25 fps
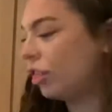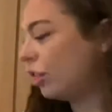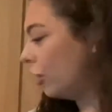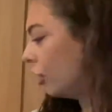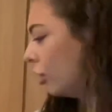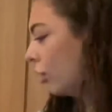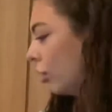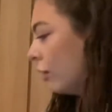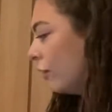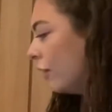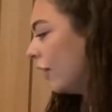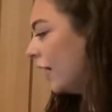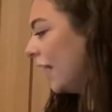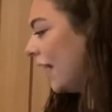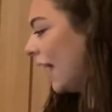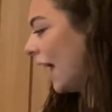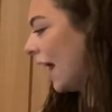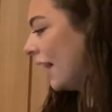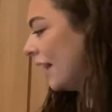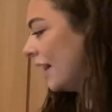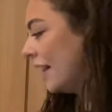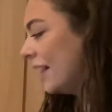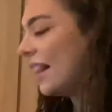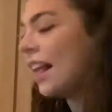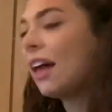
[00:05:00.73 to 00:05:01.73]
3 and
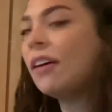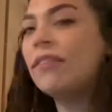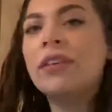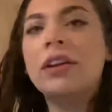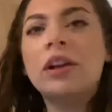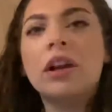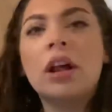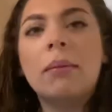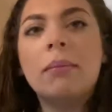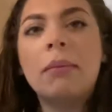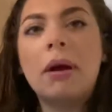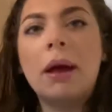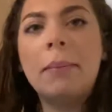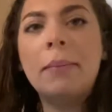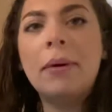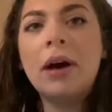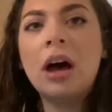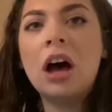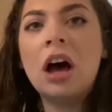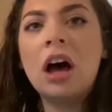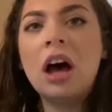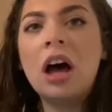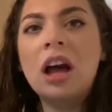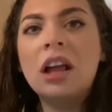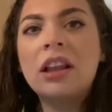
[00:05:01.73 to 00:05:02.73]
7 on my
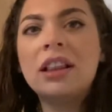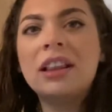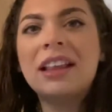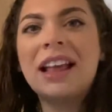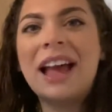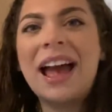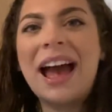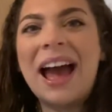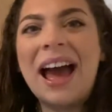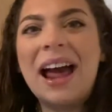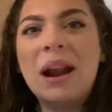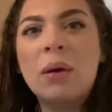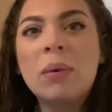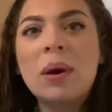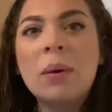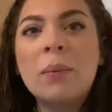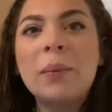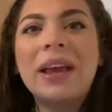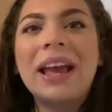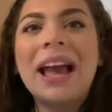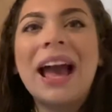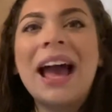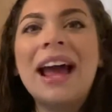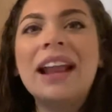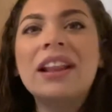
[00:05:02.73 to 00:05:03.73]
part, and when we
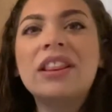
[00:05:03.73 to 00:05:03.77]
add